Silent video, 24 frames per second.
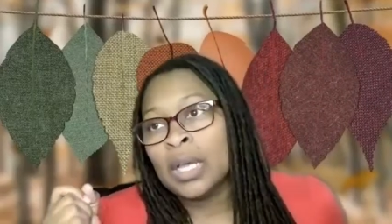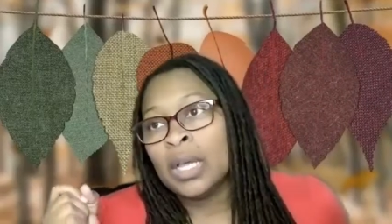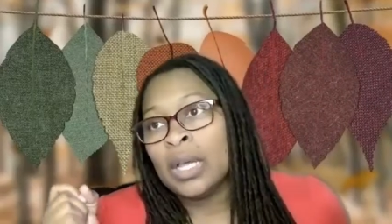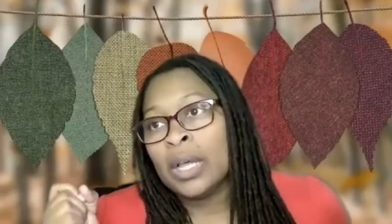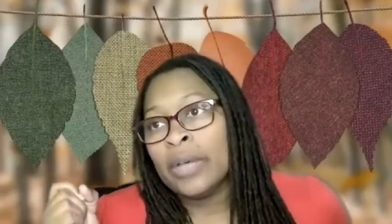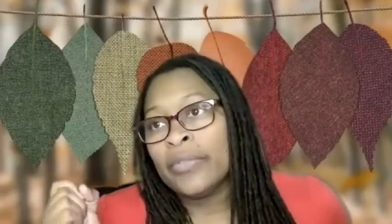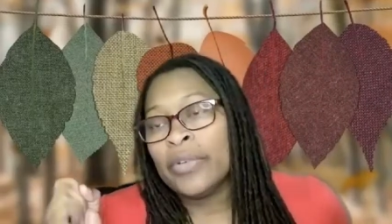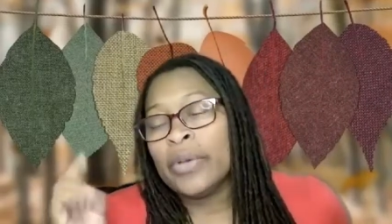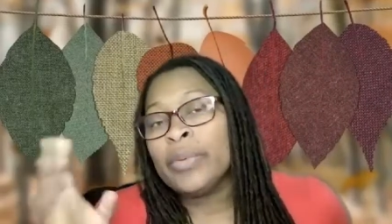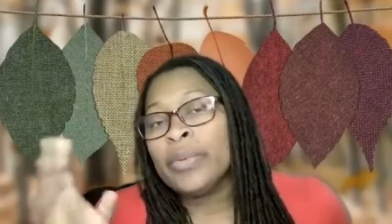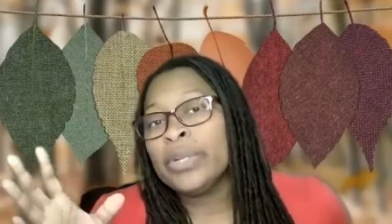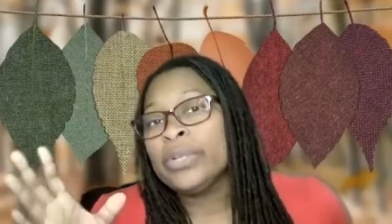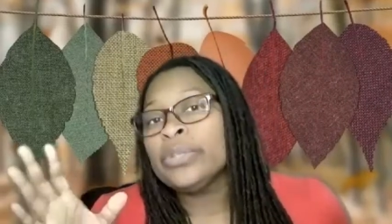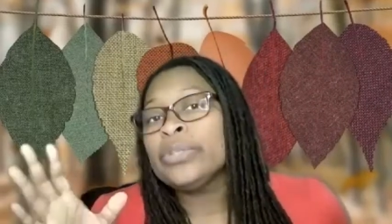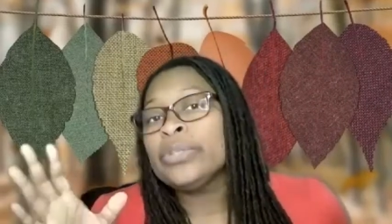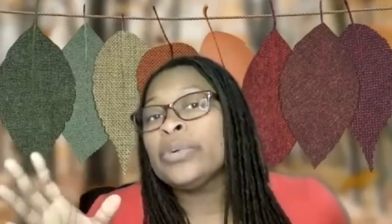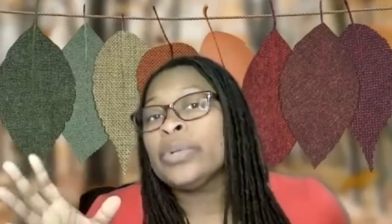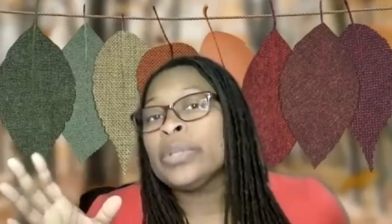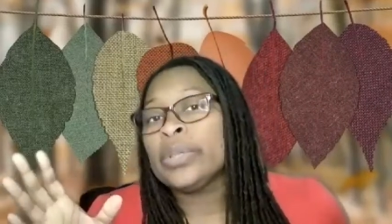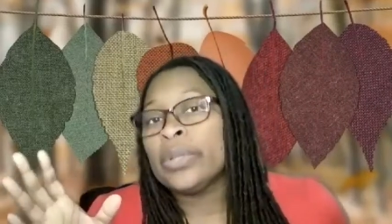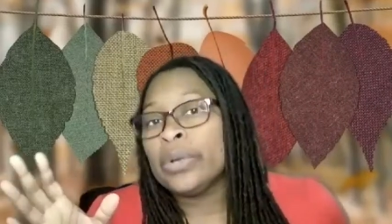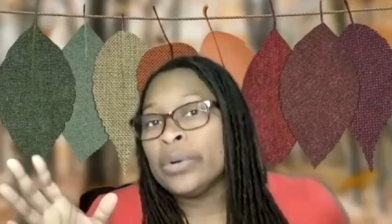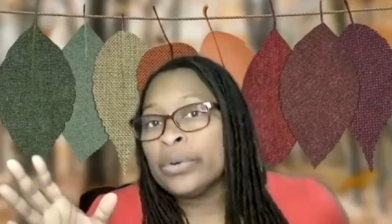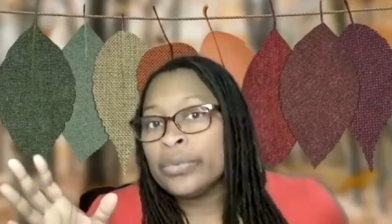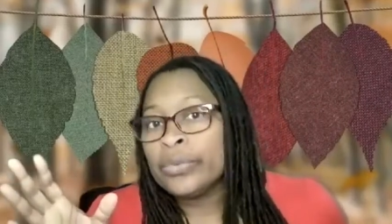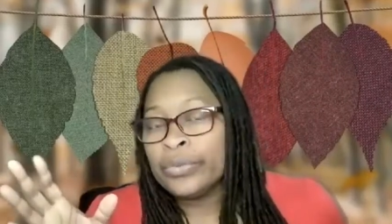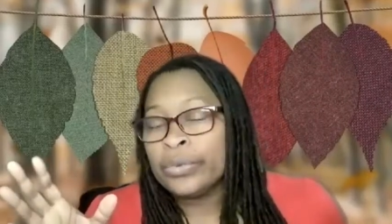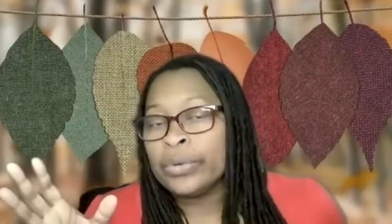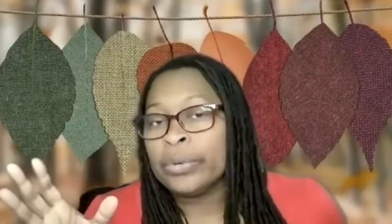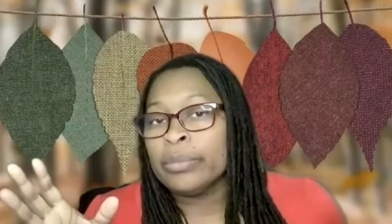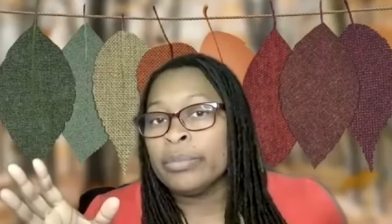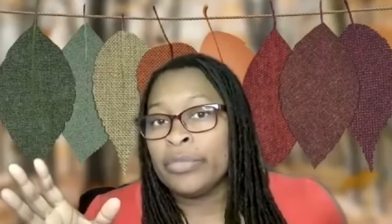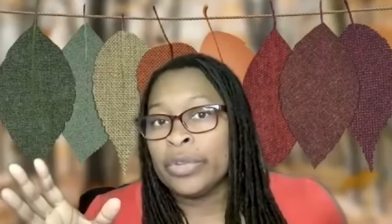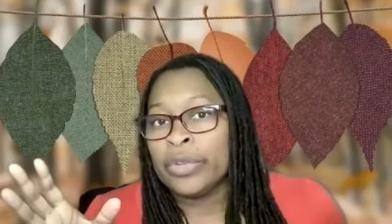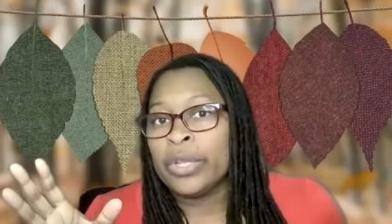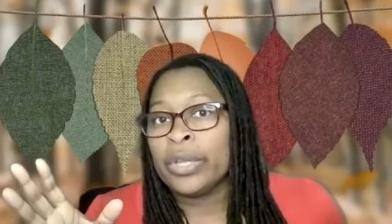if I'm going to do a long
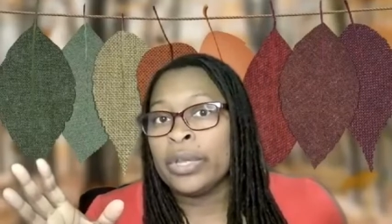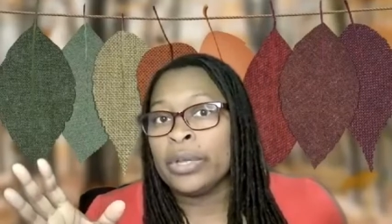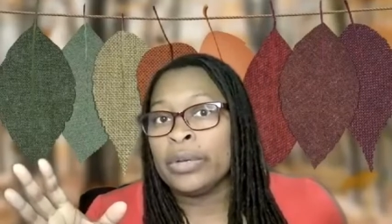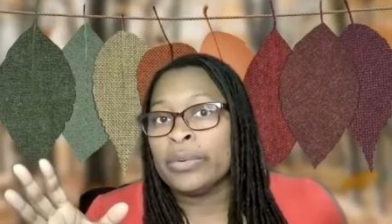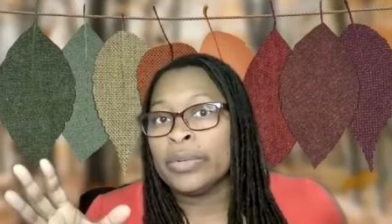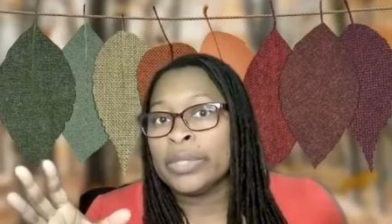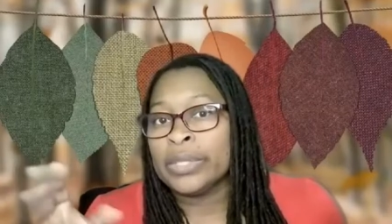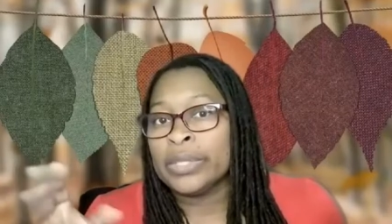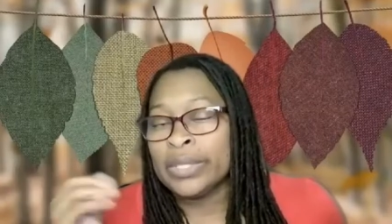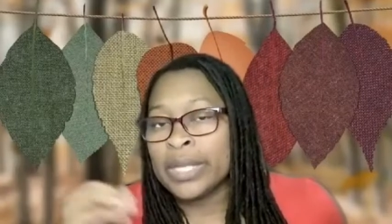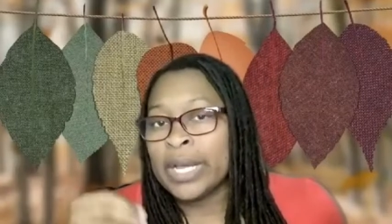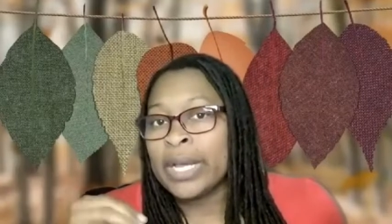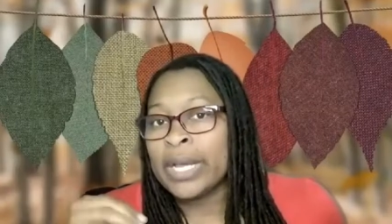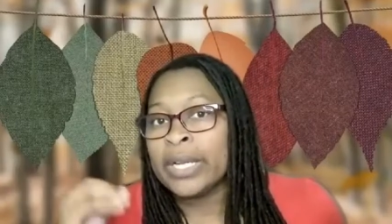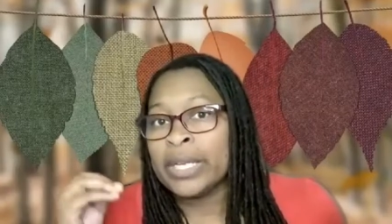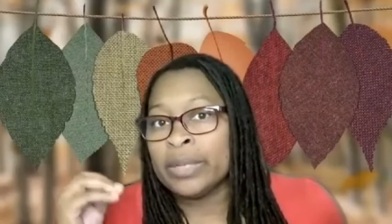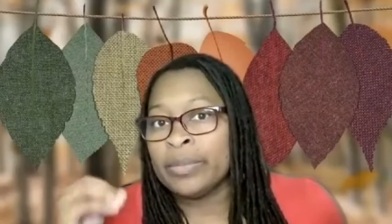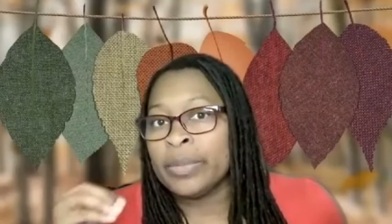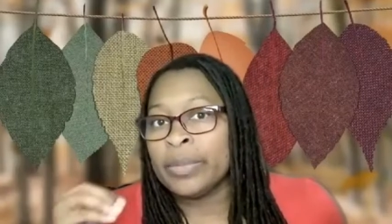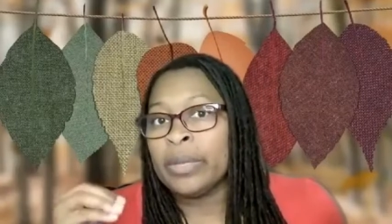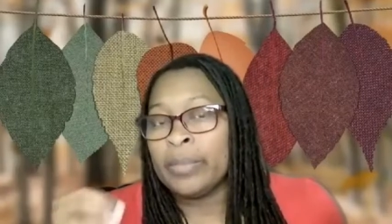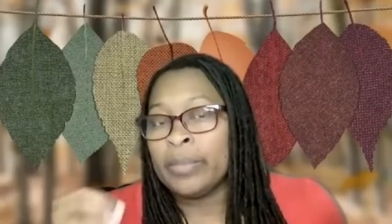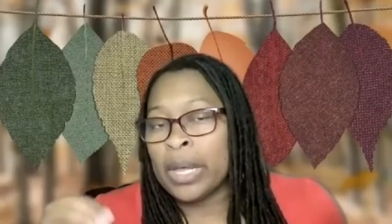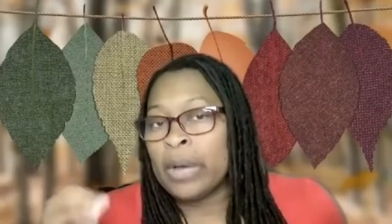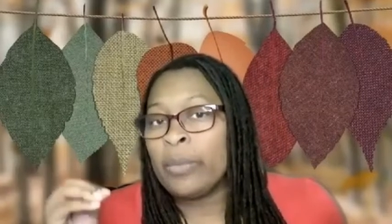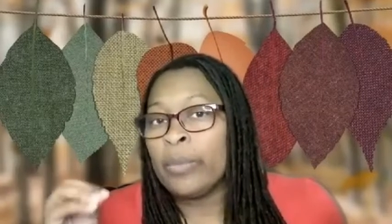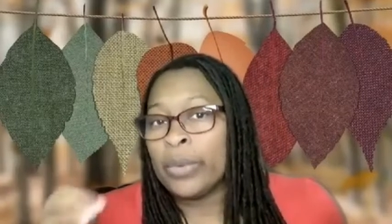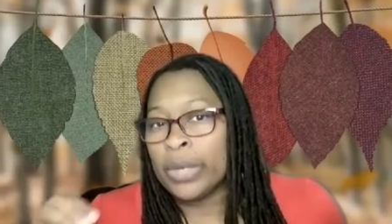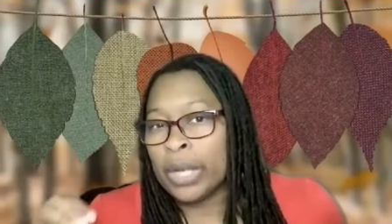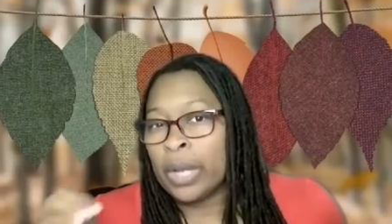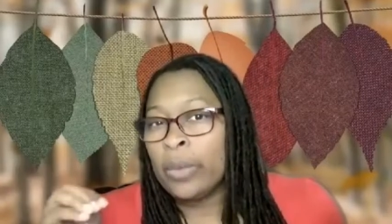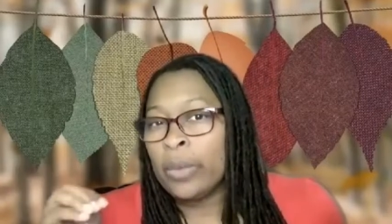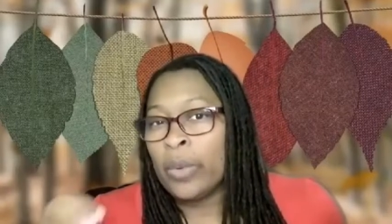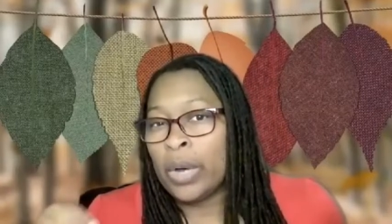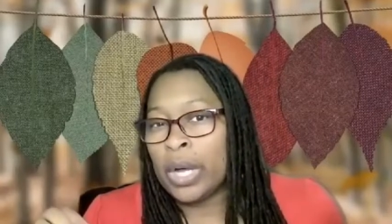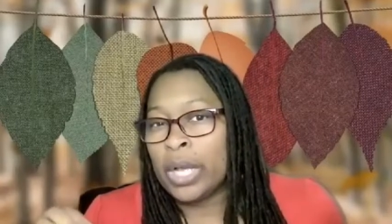form video, it's not going to be about what
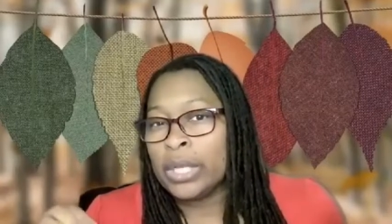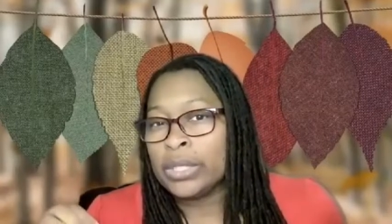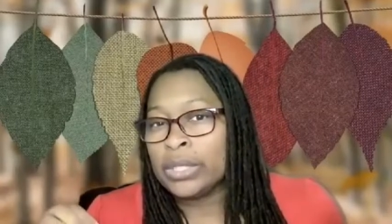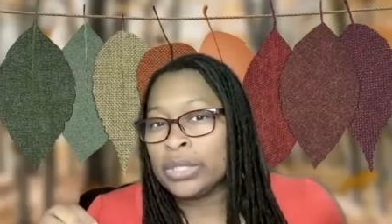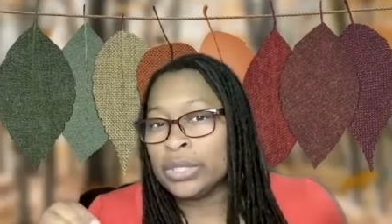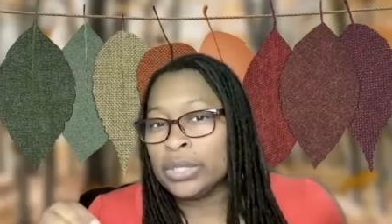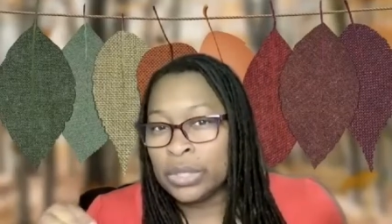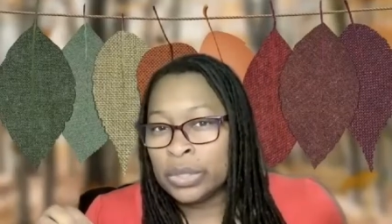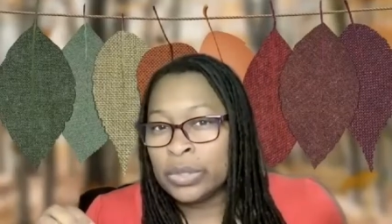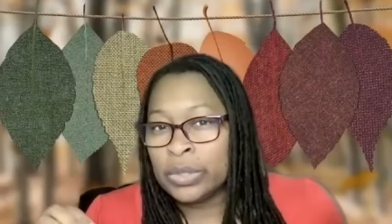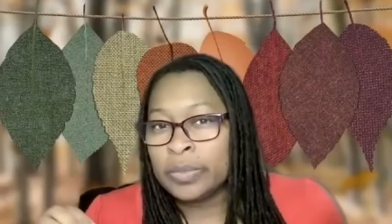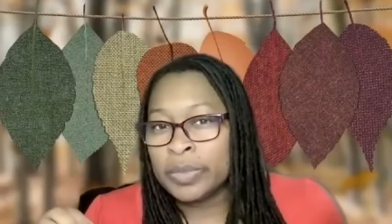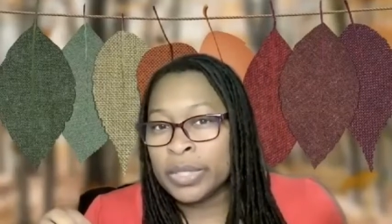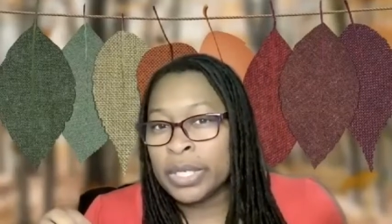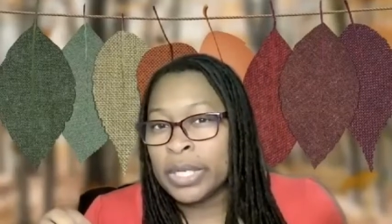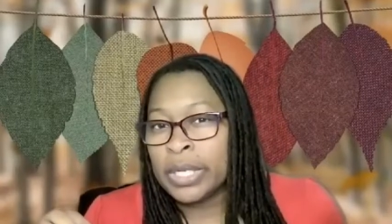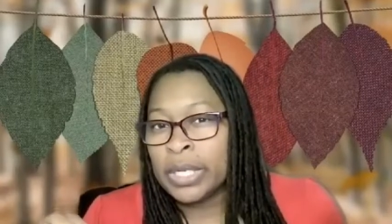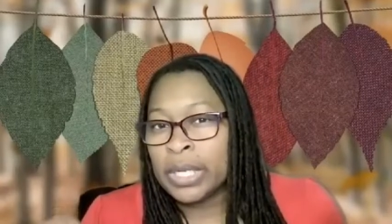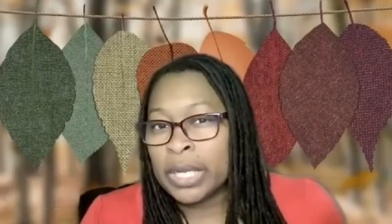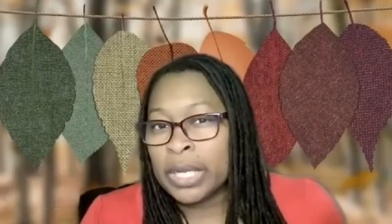I Do You know what I'm saying?